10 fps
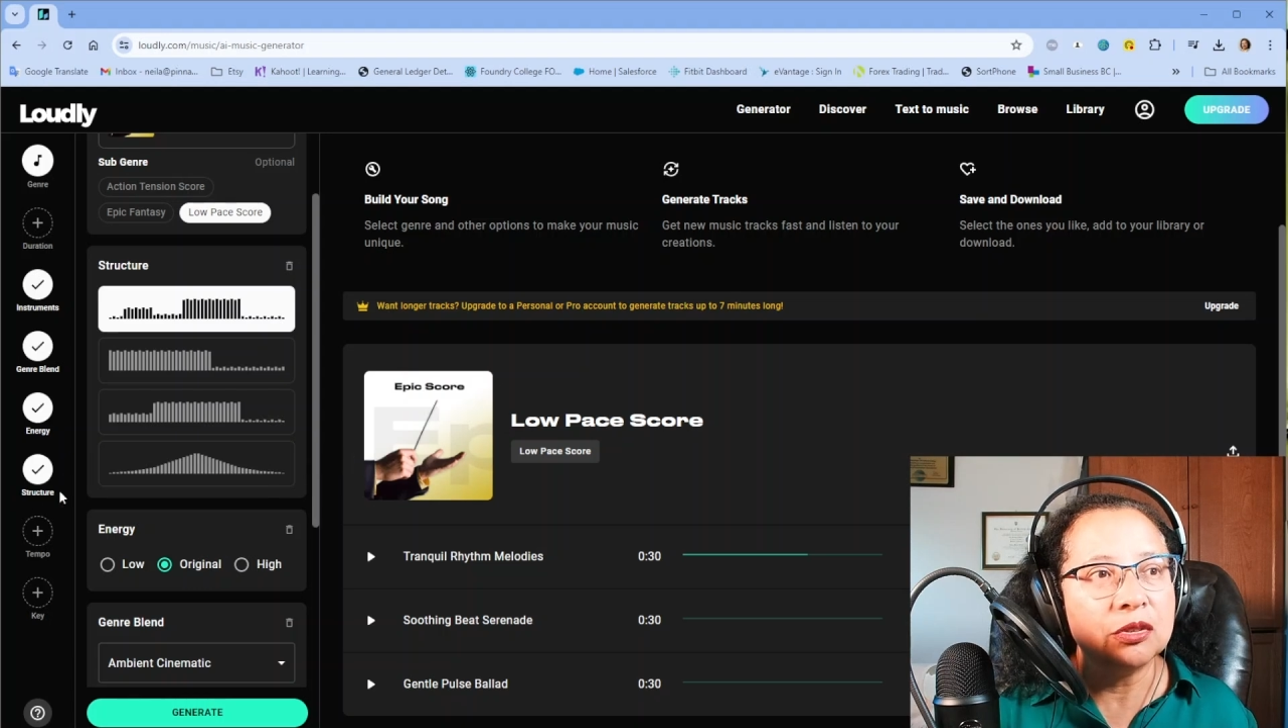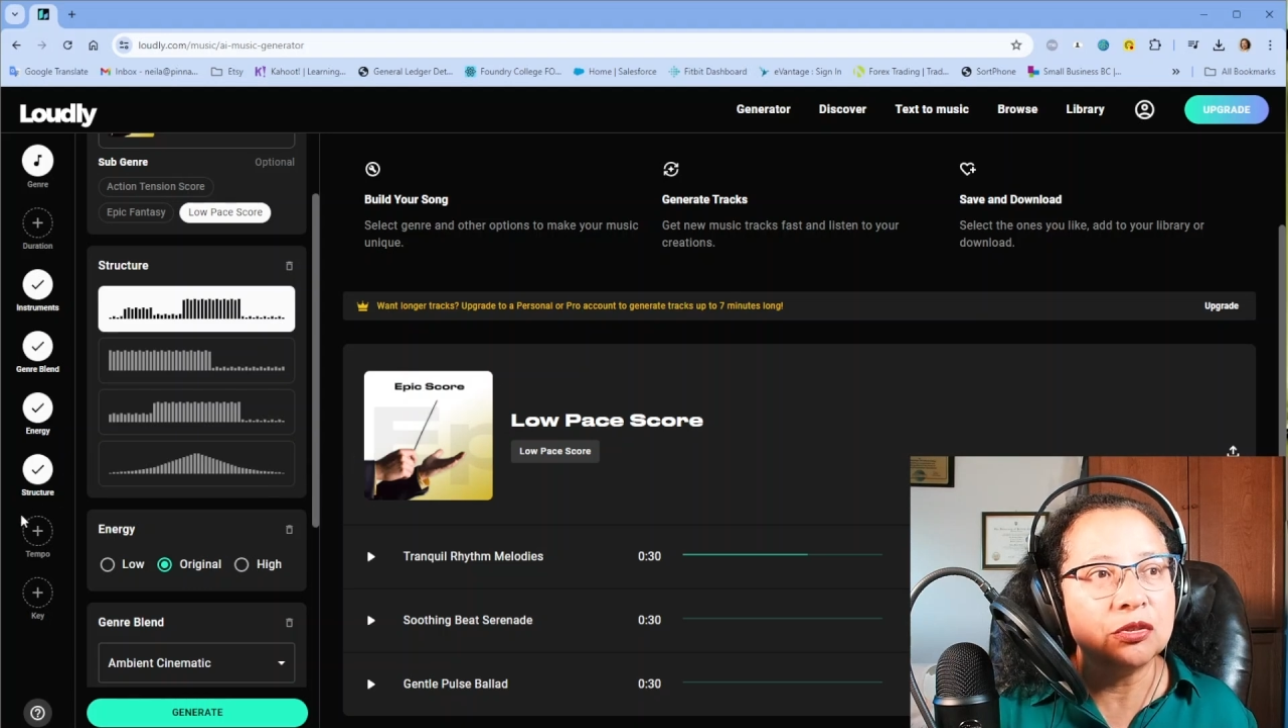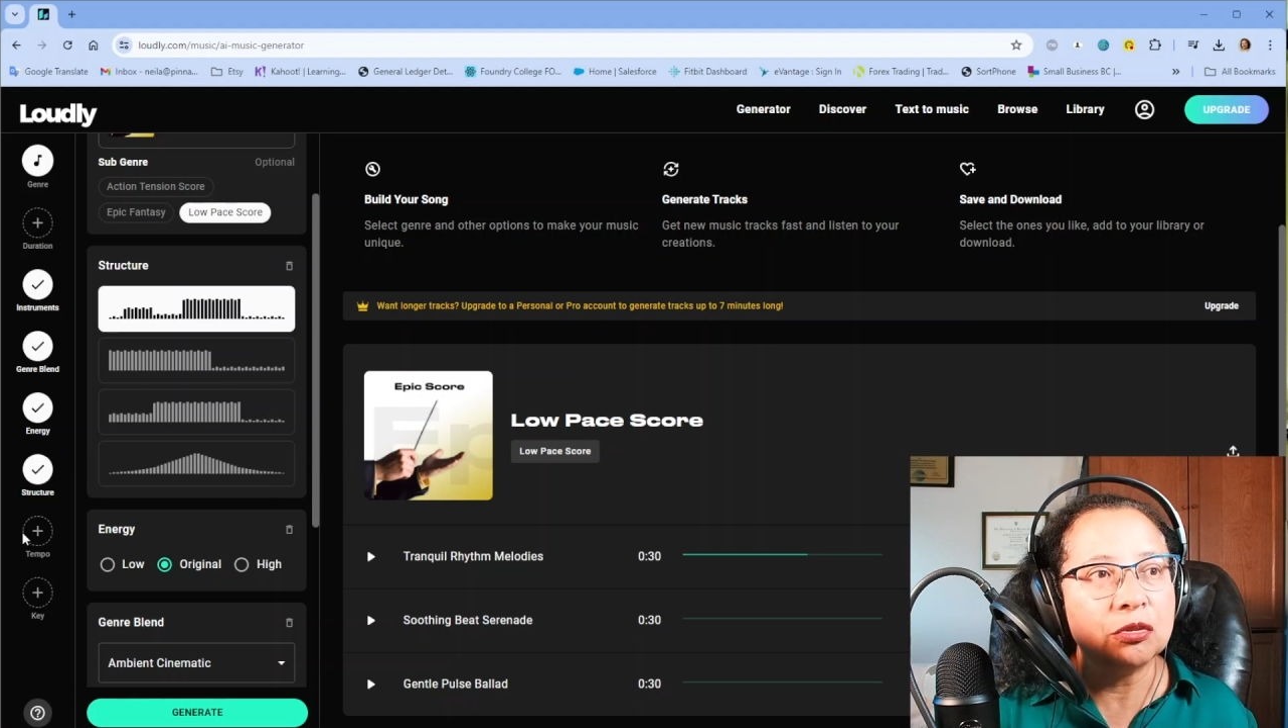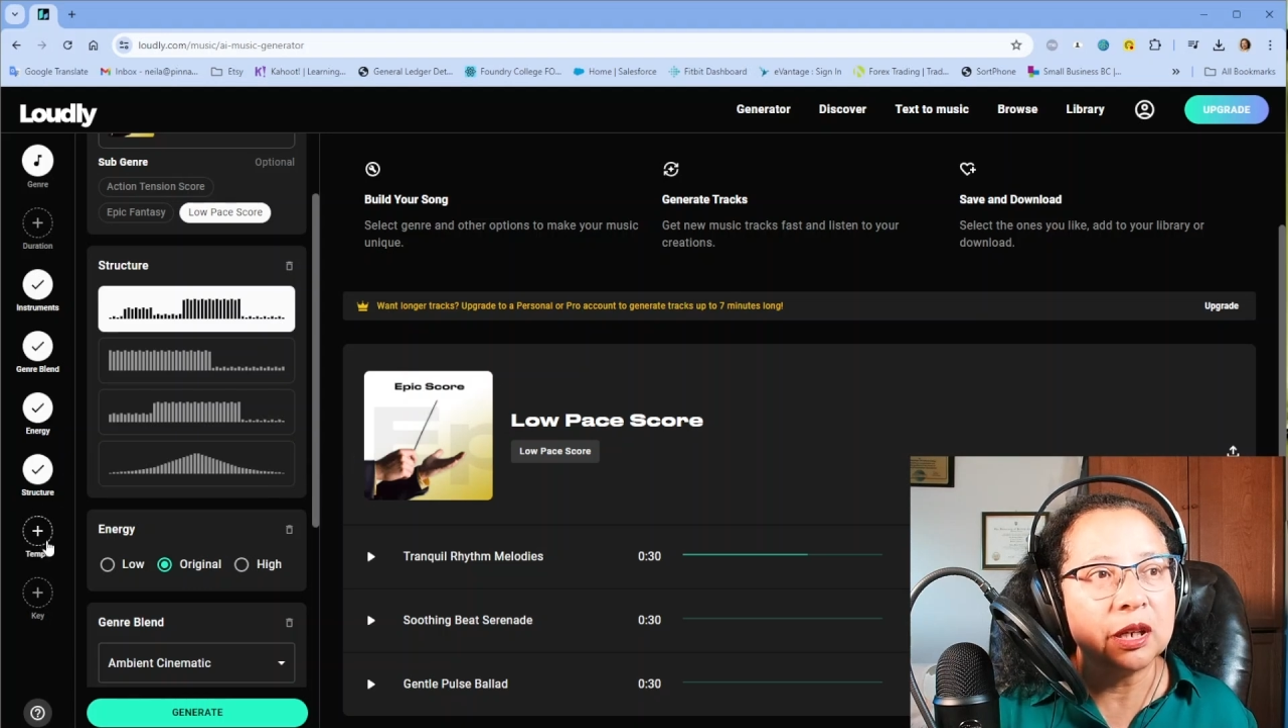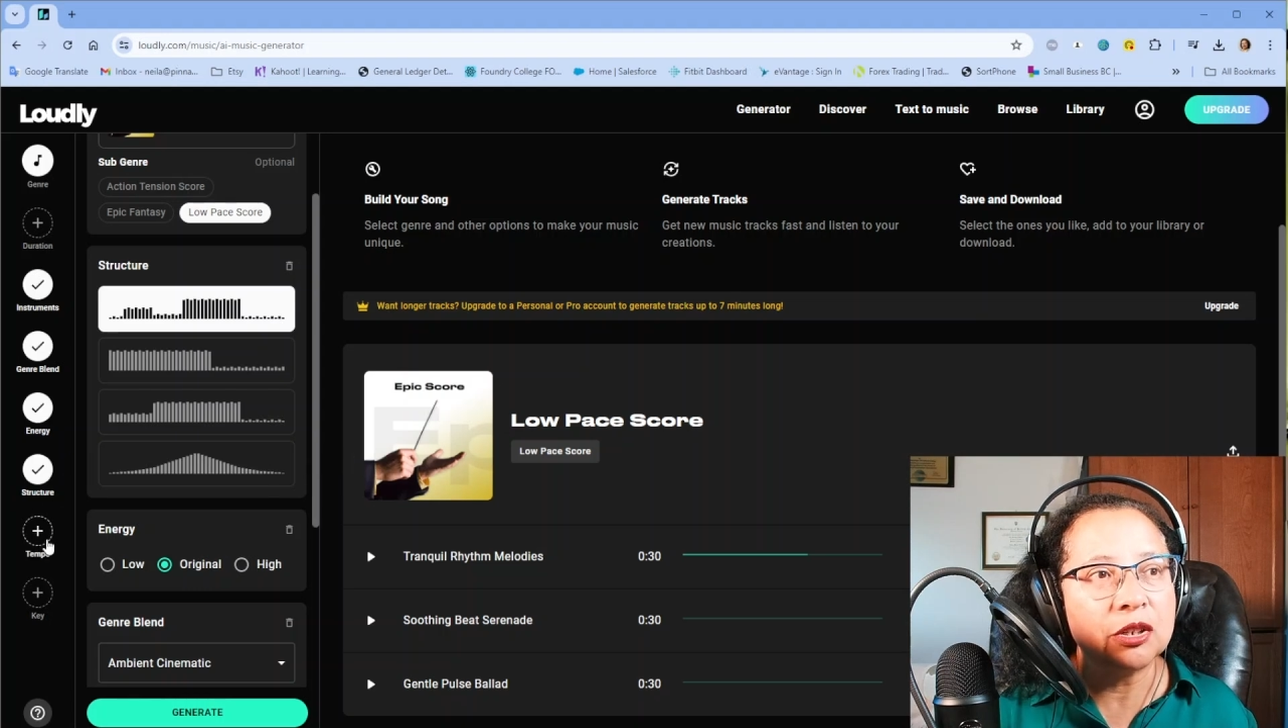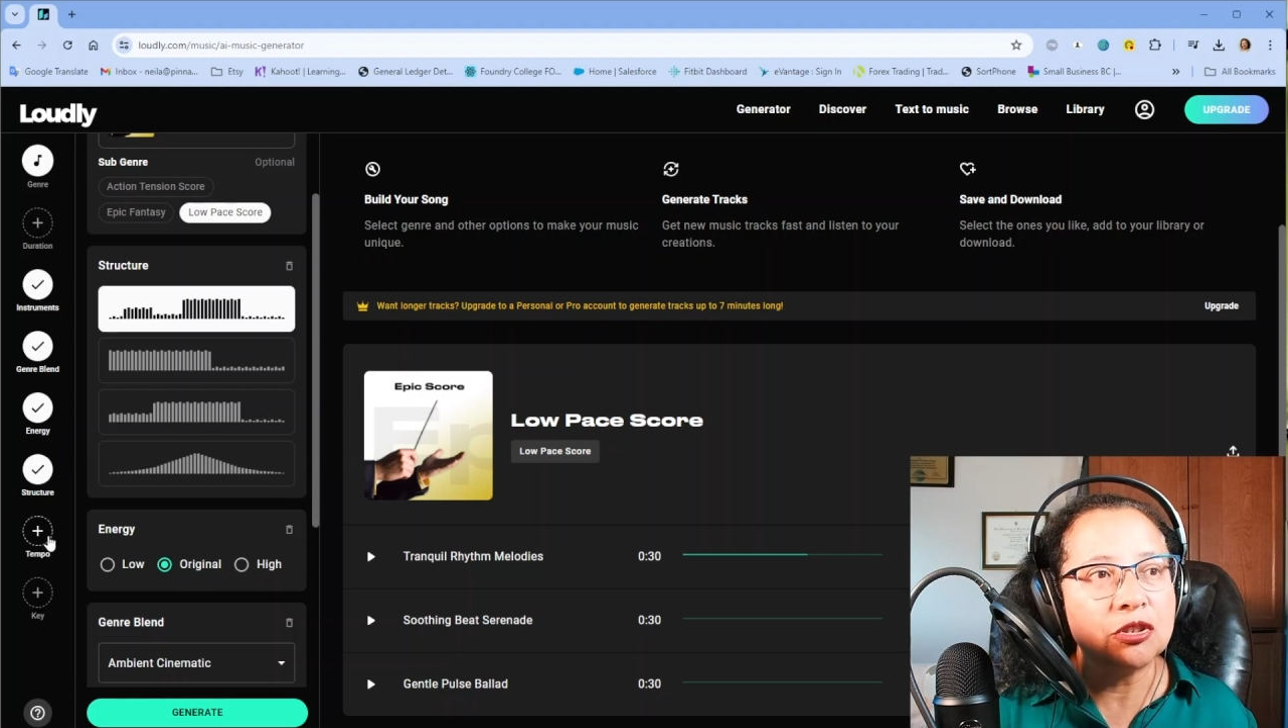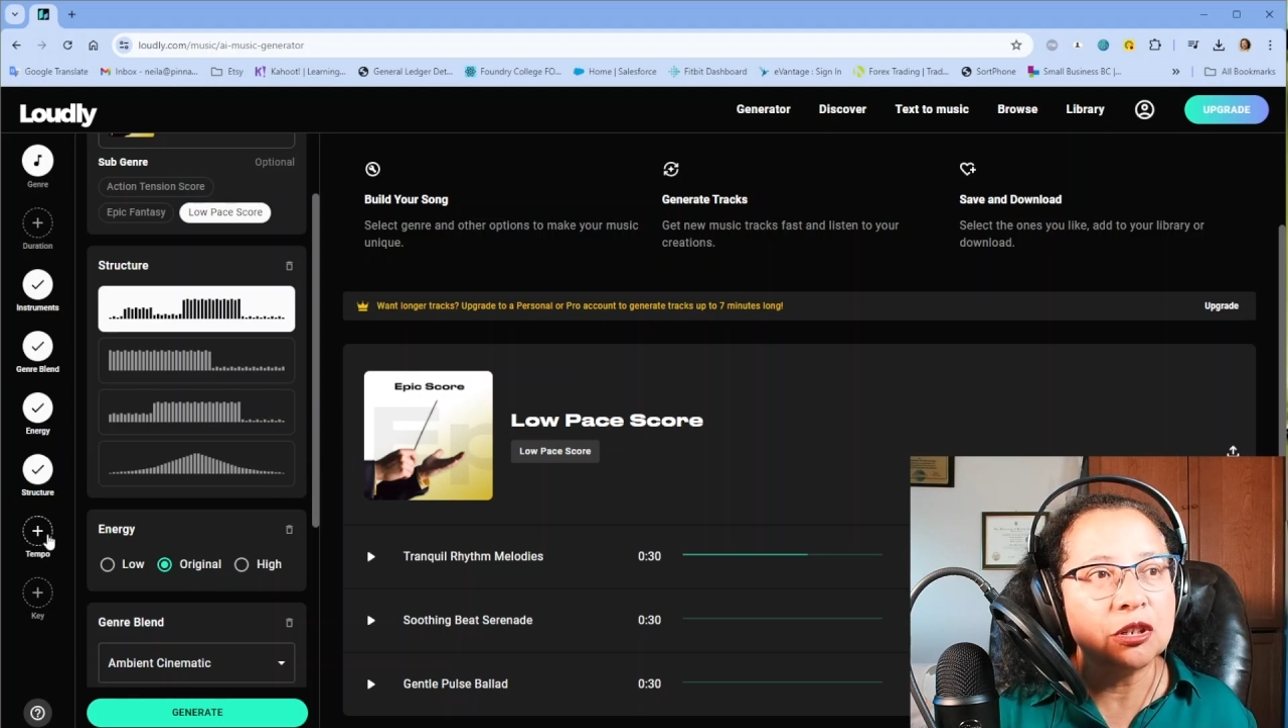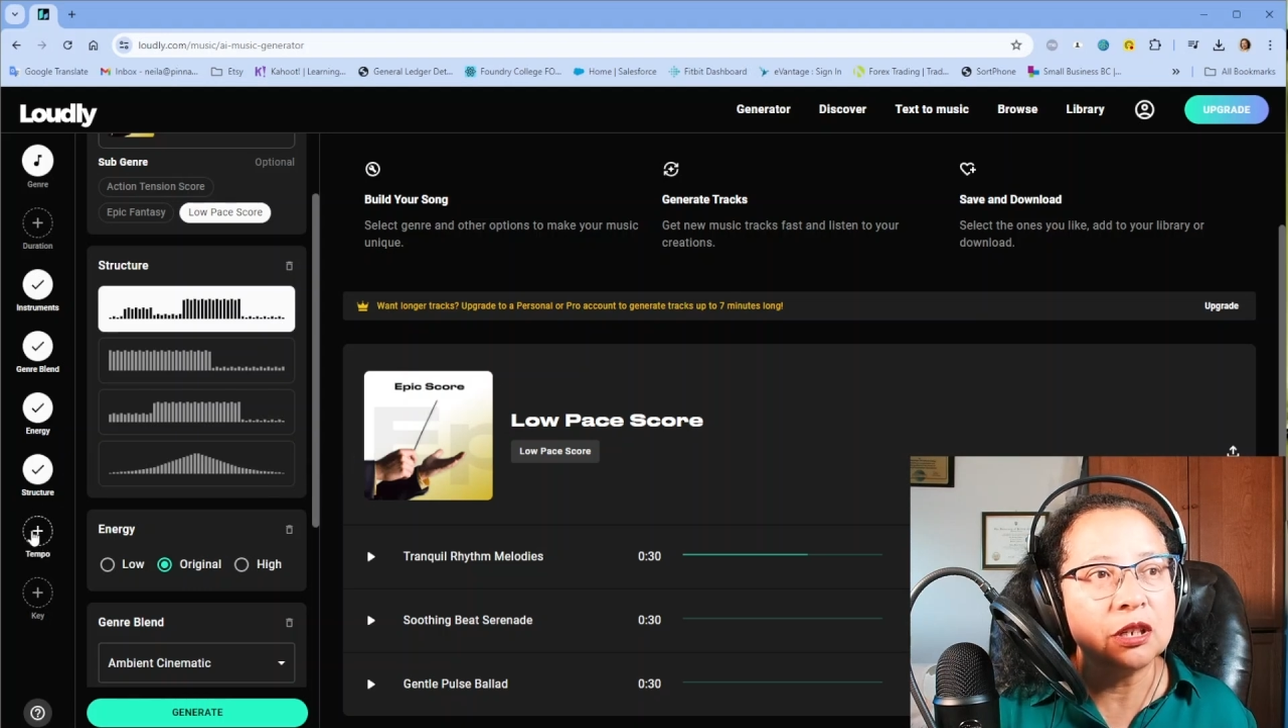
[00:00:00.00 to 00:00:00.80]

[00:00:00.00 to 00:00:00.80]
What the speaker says: structure.